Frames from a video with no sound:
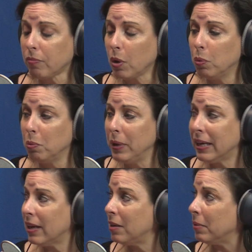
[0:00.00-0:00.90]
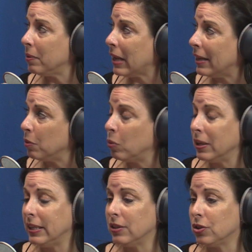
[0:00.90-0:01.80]
when we come, and
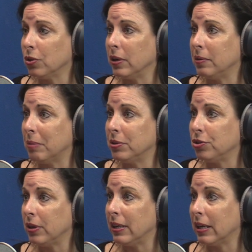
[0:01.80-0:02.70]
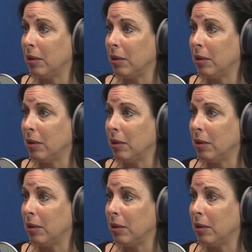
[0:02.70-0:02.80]
Juanita's story demonstrated